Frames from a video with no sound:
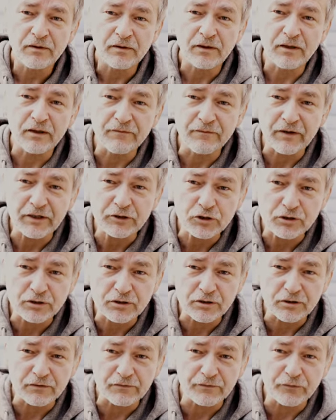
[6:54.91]
the
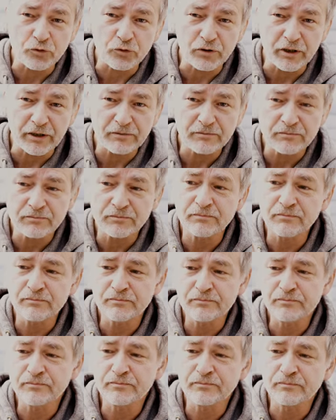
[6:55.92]
adventures of the four,
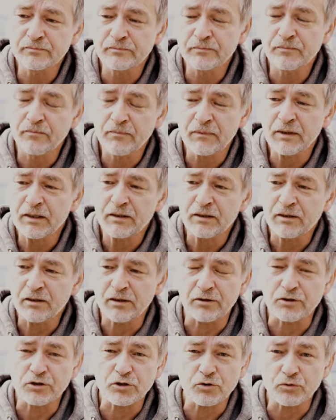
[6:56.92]

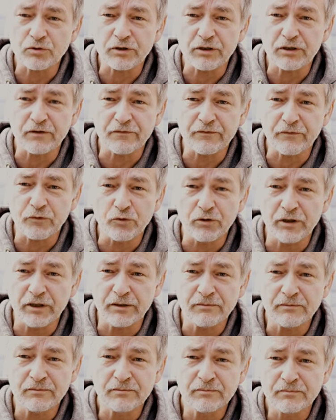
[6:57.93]
or the story of the
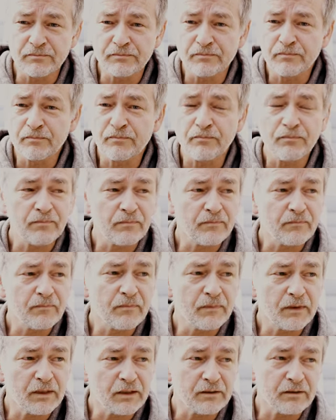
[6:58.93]
four,
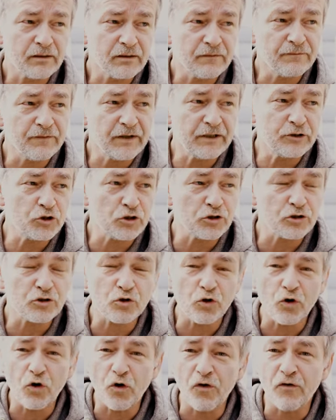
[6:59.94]
the adventures
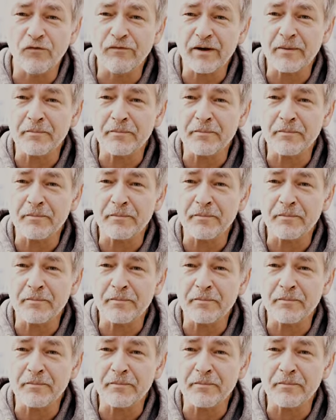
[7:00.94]
of